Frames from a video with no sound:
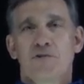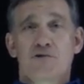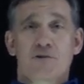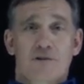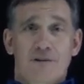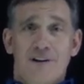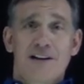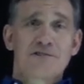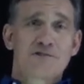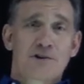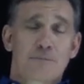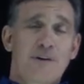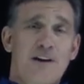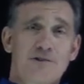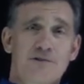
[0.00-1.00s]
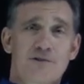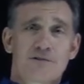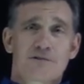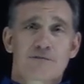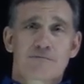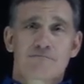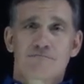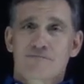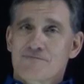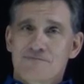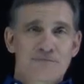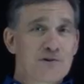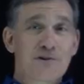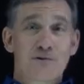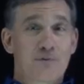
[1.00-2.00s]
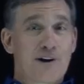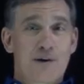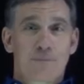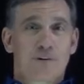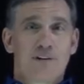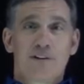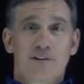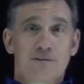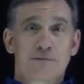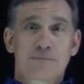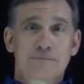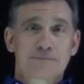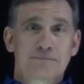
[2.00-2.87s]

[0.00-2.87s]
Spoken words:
it's your clients and your patients, you're at the right place.